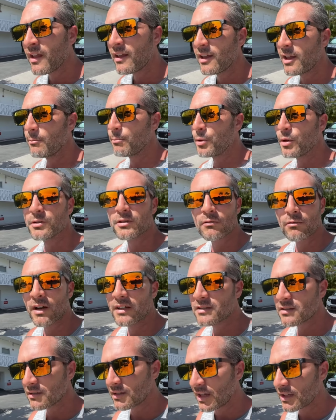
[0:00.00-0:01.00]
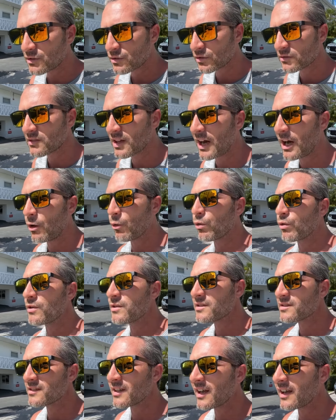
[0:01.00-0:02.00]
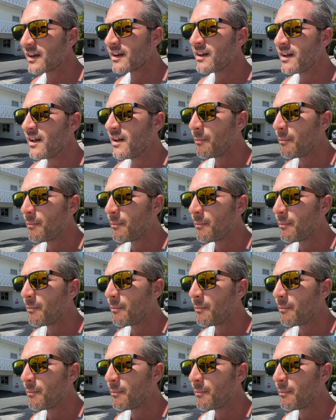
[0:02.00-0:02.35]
and build a residential tower instead.